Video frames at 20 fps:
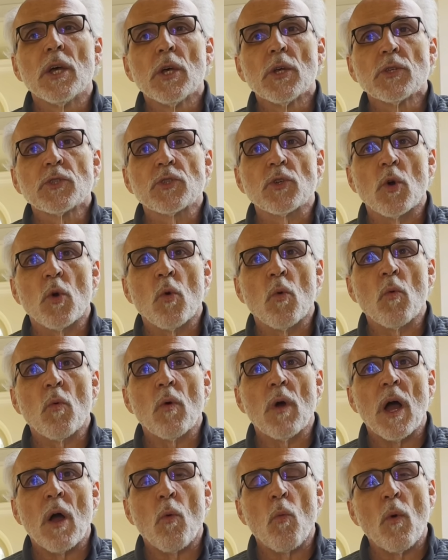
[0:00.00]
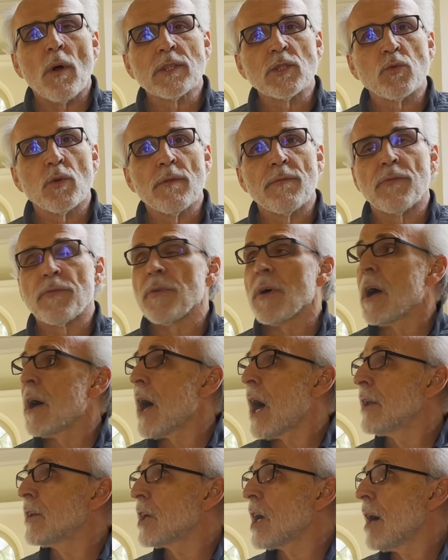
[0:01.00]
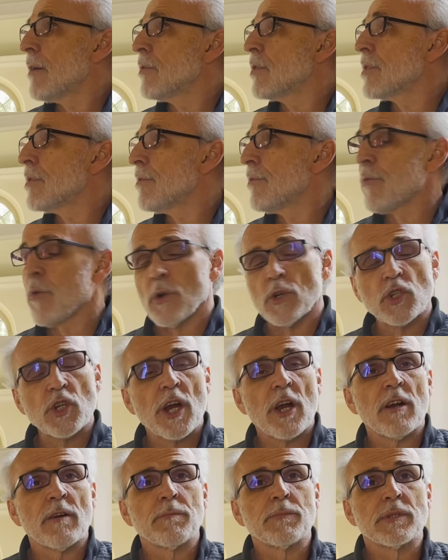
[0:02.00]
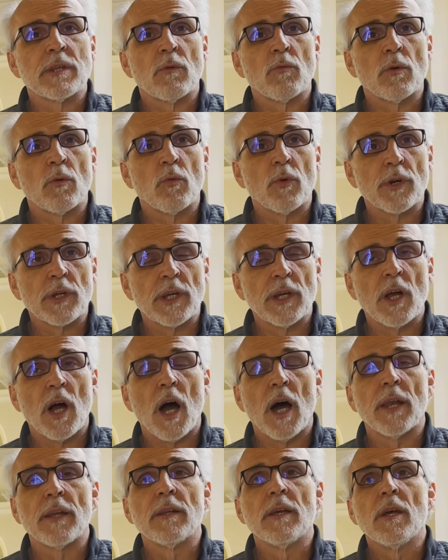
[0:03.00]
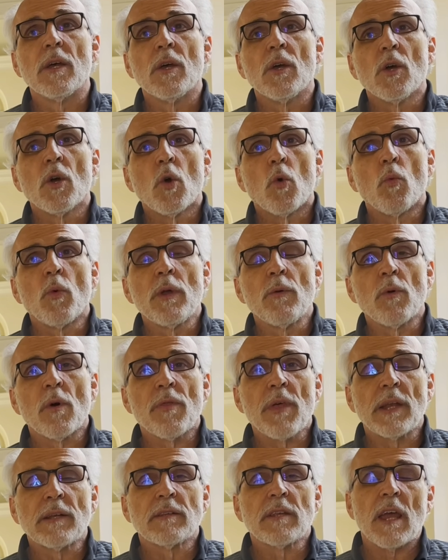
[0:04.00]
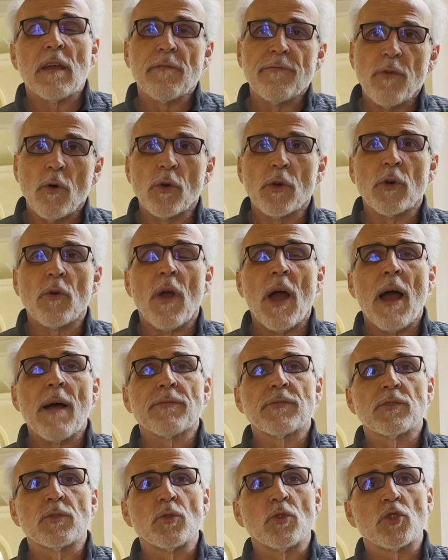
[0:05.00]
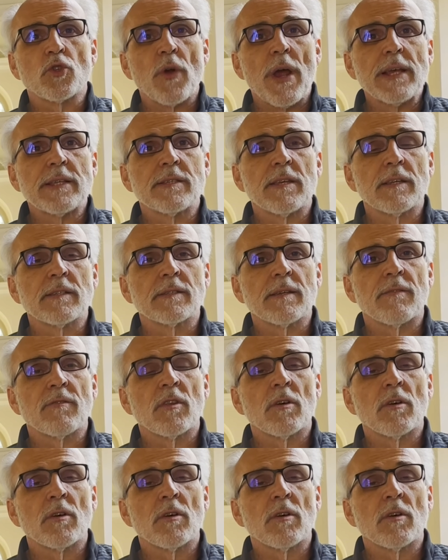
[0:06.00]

So once we've uncovered the 4 cherubs that we're working on, we will then take photographs, do tracings of